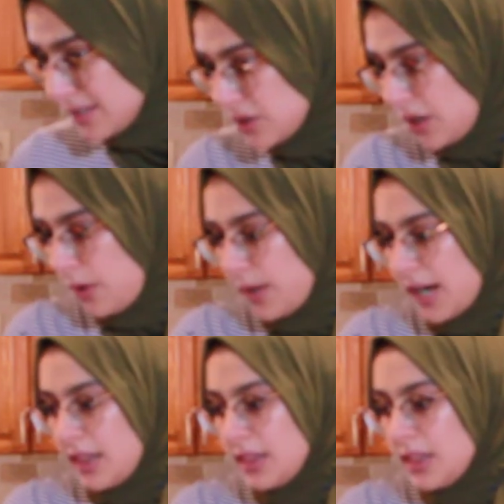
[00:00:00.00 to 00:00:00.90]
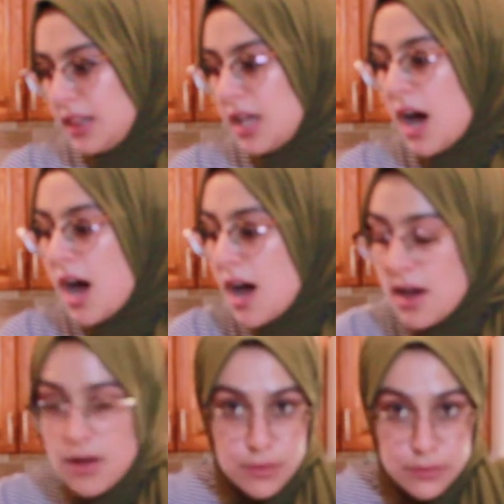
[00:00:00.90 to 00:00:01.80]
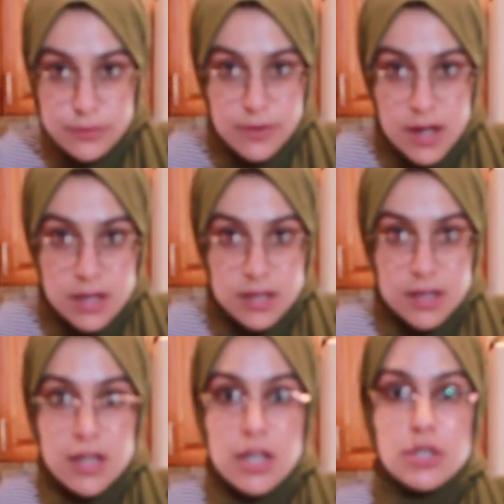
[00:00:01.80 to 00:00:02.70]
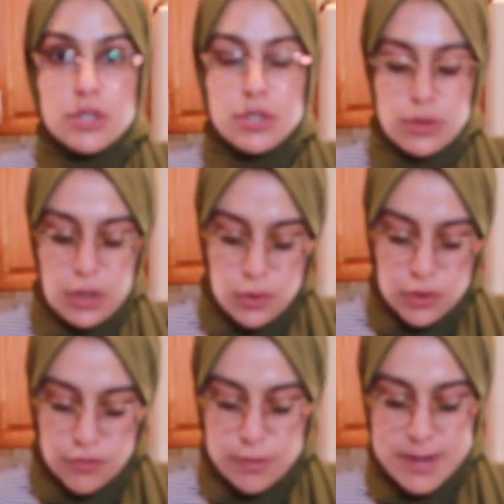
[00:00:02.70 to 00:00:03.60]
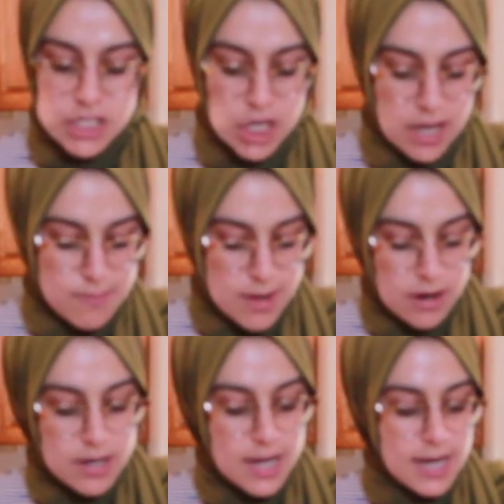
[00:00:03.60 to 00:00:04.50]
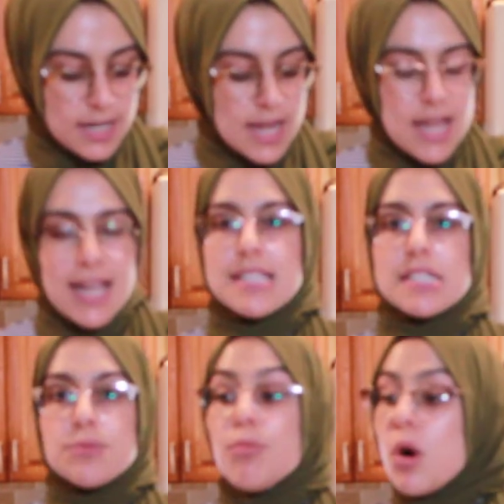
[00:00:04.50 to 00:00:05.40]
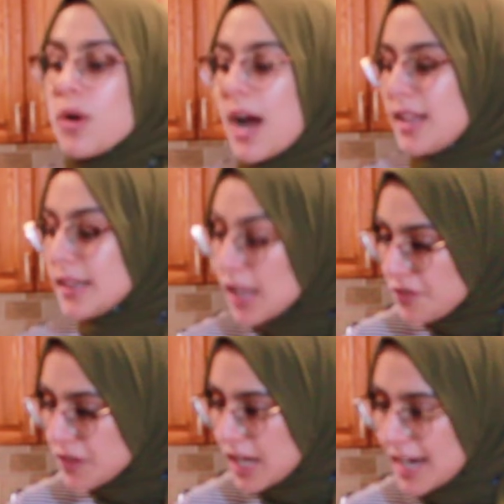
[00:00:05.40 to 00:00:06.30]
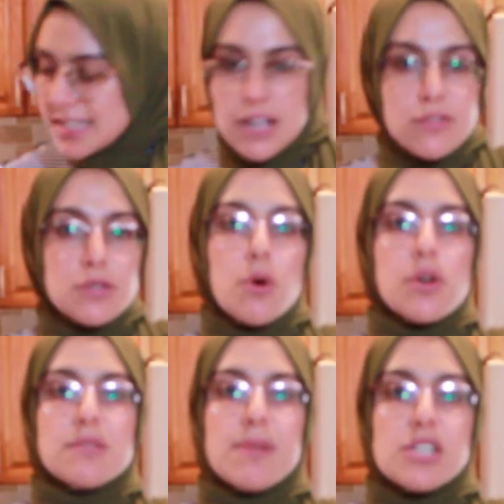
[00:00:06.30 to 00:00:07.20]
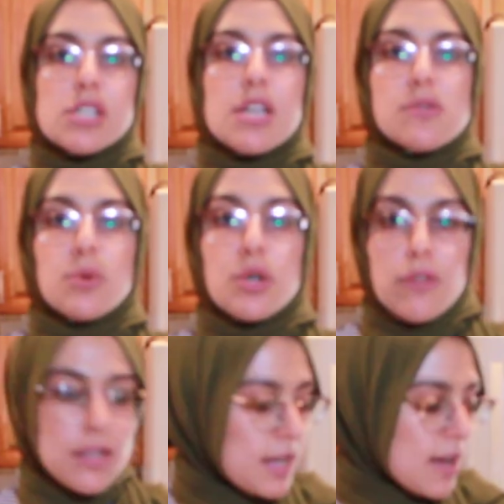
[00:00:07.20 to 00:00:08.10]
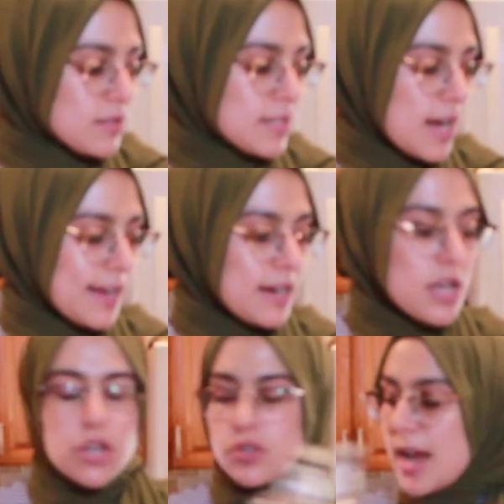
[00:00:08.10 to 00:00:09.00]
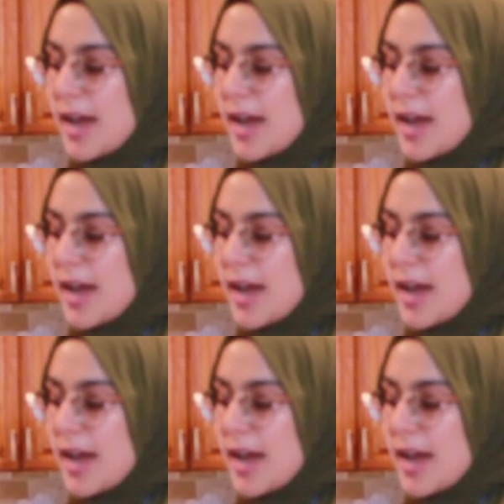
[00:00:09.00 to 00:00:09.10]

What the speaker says: So what I love to use for my chicken marinade is smoke. I love the idea of smoke, especially because we're grilling outside. So I